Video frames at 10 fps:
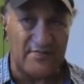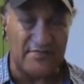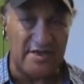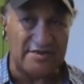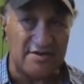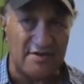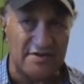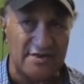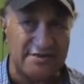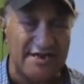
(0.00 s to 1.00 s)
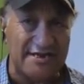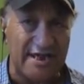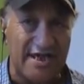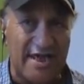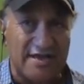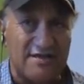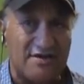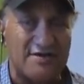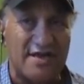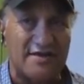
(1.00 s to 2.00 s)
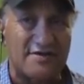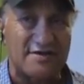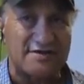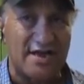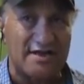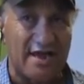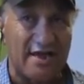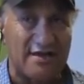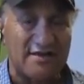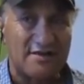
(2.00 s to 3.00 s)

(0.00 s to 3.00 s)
that's on the Sunday, eh? You go down on the Sunday.